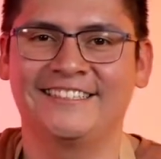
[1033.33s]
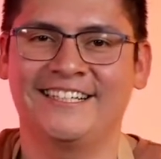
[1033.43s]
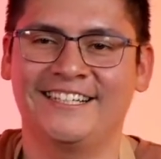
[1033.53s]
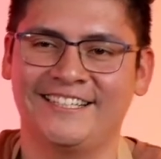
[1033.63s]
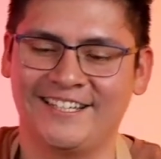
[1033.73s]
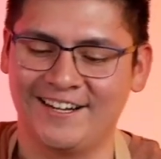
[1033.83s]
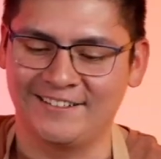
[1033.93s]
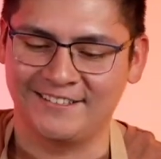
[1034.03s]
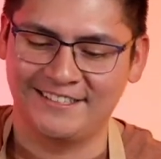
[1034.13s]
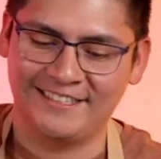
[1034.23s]
There you
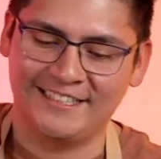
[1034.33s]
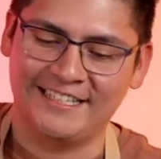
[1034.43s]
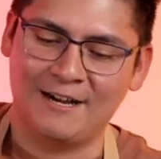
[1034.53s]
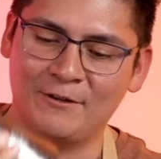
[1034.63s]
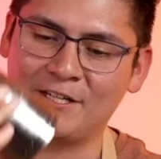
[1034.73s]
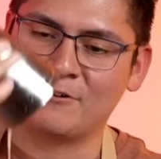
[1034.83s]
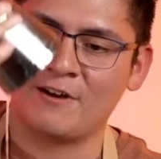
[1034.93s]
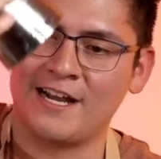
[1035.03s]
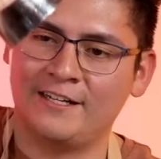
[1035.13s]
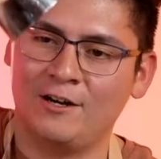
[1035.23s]
go. And now we
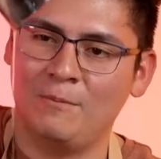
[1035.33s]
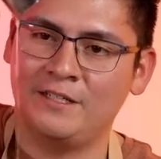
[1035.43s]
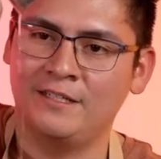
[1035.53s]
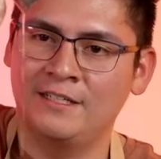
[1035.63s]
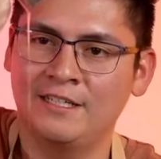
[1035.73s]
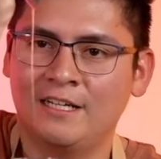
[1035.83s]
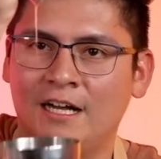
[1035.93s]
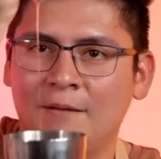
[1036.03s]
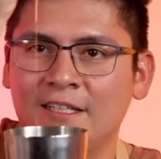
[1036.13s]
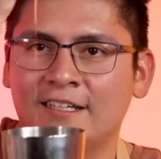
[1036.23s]
crack it open.
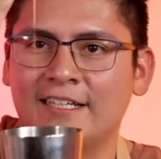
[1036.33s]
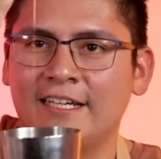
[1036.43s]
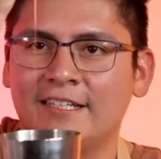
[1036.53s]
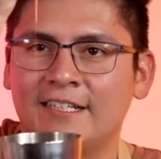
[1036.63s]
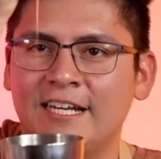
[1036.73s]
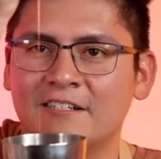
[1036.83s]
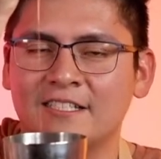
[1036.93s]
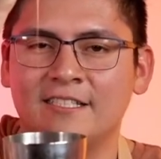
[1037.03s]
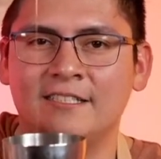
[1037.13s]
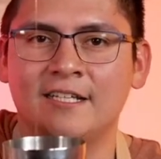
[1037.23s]
I mean, look at that. You can hear it
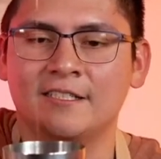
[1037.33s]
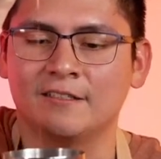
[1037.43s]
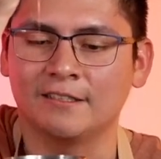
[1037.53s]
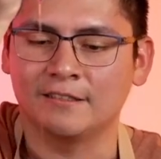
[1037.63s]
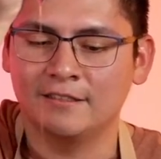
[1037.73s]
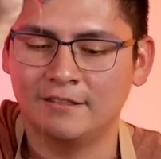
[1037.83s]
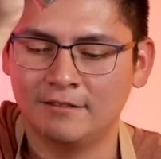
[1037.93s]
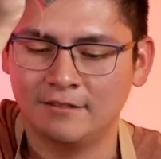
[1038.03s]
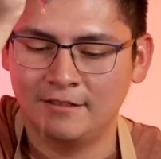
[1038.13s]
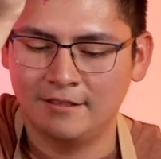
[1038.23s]
sizzling.
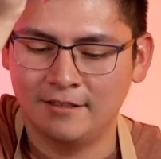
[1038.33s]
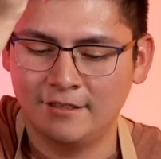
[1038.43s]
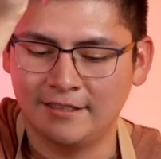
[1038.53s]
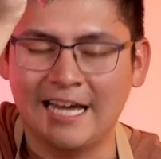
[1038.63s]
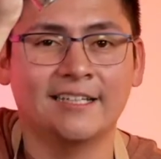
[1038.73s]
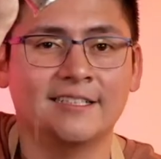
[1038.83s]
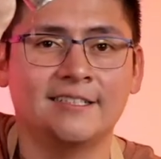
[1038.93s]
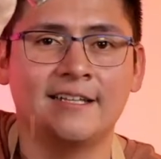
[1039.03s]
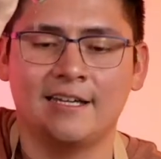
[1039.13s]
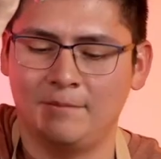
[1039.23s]
Not like a
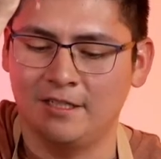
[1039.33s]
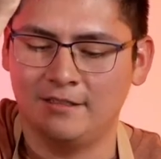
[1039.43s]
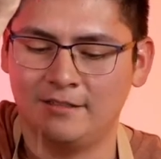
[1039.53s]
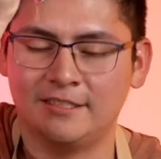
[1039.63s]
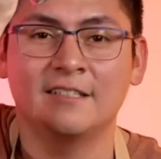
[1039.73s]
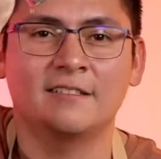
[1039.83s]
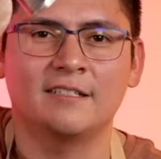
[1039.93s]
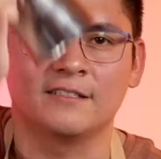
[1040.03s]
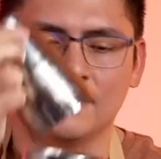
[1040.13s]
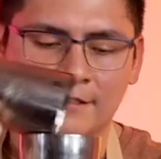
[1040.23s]
steak, but still
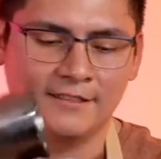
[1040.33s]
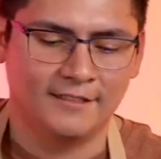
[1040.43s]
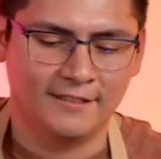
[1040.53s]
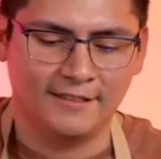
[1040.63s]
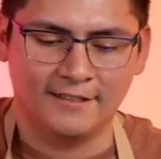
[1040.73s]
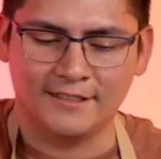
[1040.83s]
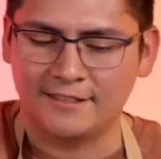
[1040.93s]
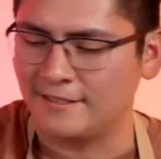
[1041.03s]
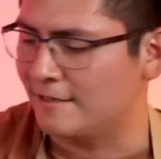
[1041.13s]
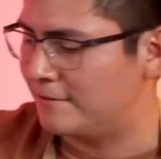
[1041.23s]
sizzling. All good
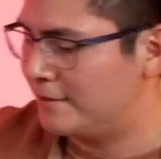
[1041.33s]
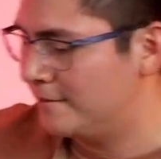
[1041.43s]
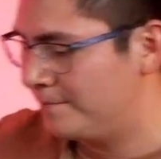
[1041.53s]
stuff.